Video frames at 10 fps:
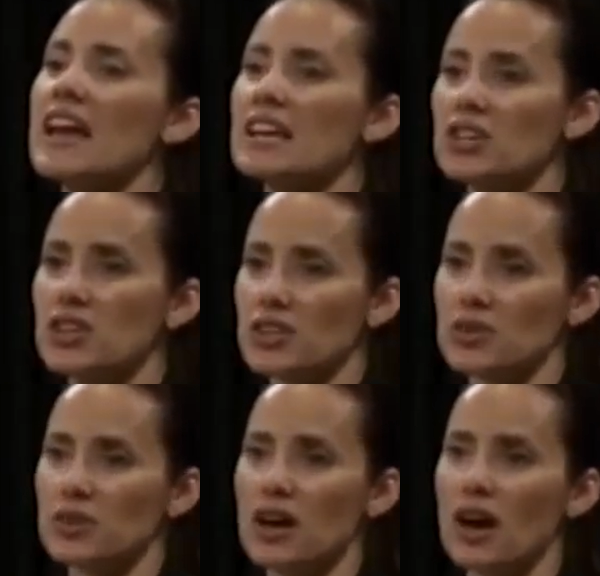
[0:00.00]
Thank
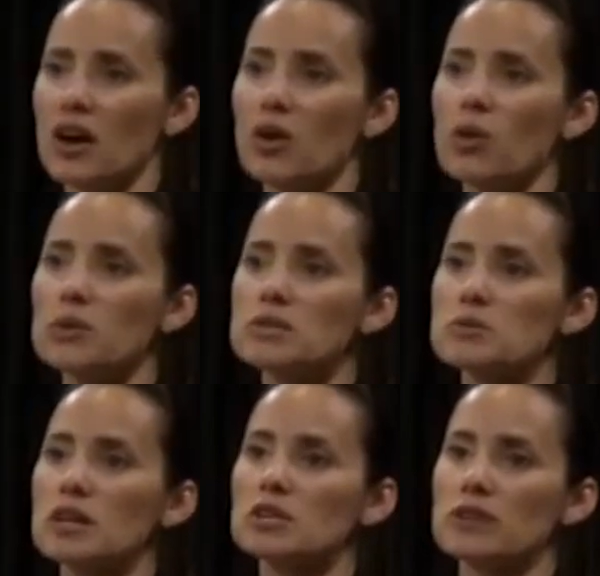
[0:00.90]
you. I
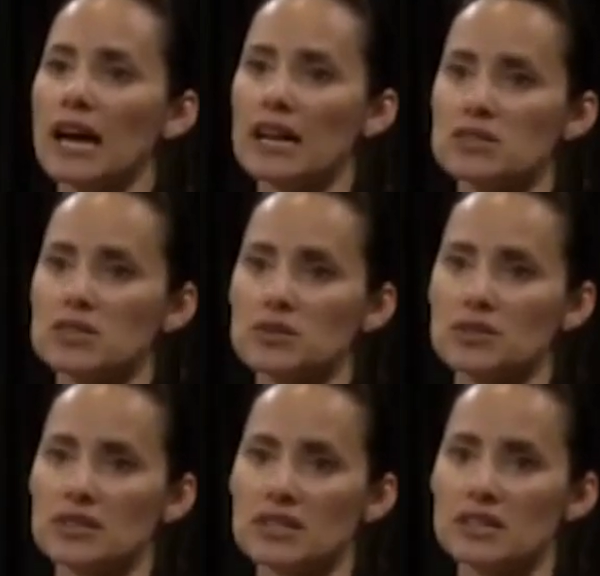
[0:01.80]
always want
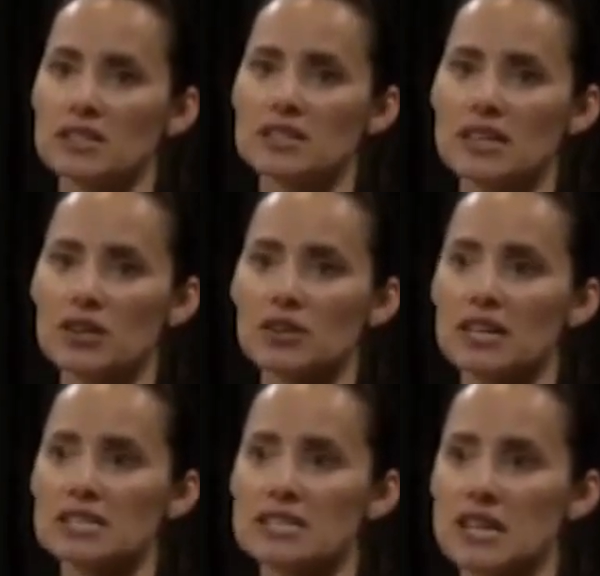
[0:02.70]
gratitude in here, because that
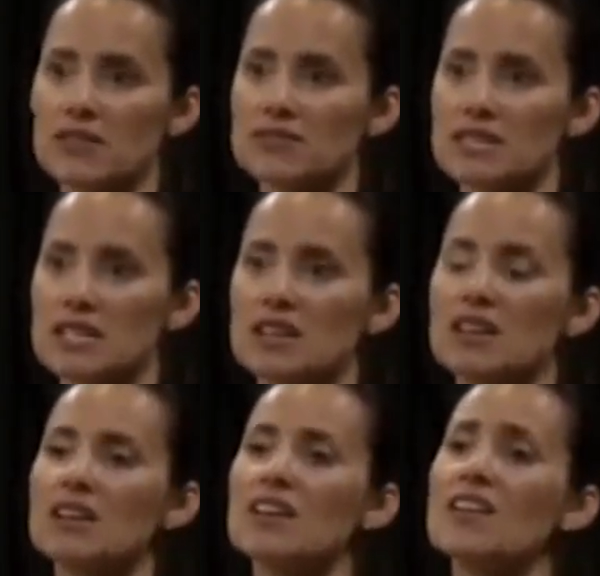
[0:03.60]
creates safety.
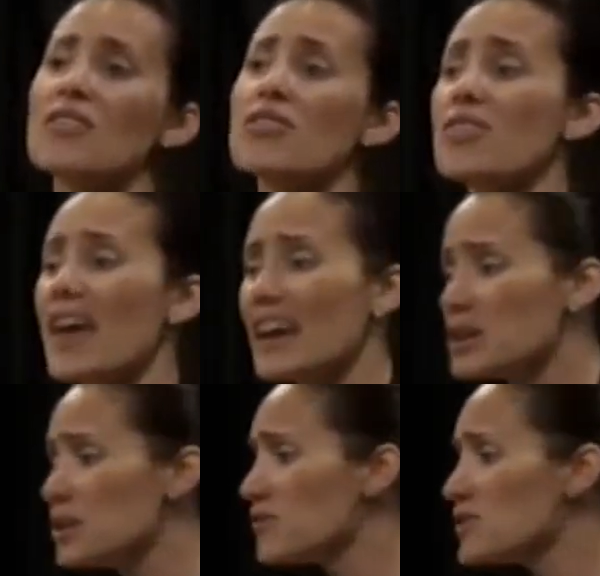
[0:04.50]

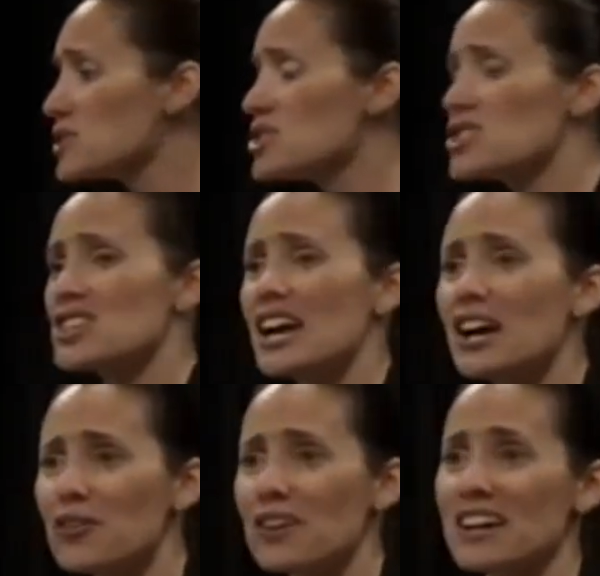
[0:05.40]
Thank you for
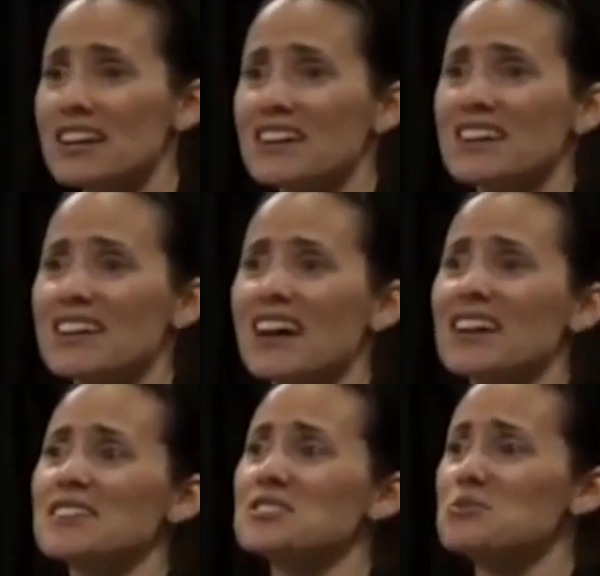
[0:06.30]
sharing
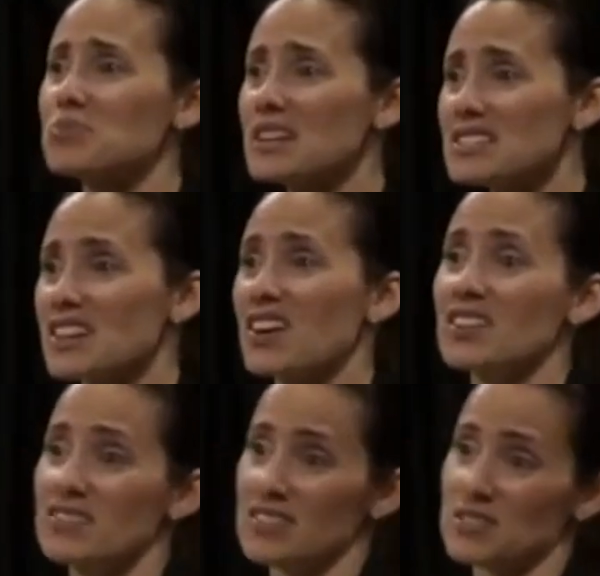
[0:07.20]
and expressing
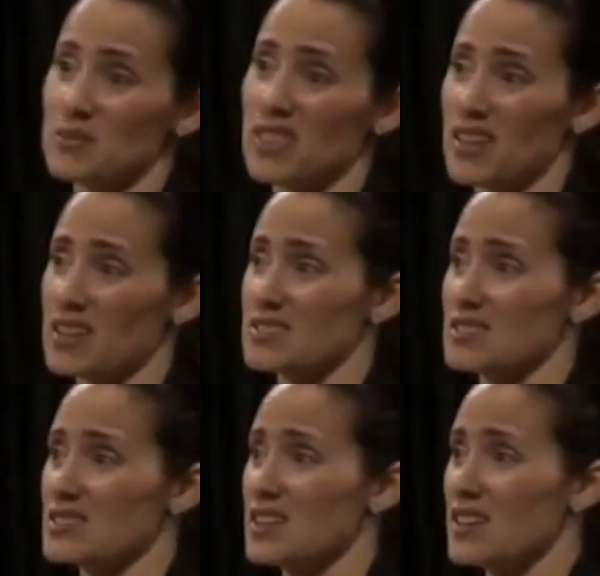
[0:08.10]
all of this with
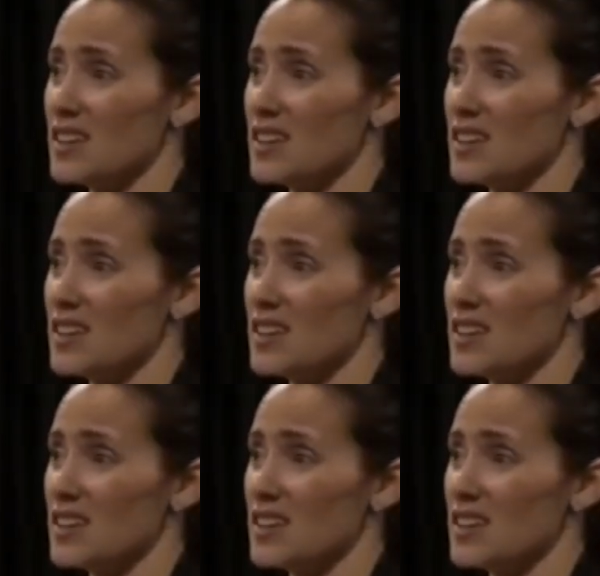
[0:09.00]
us.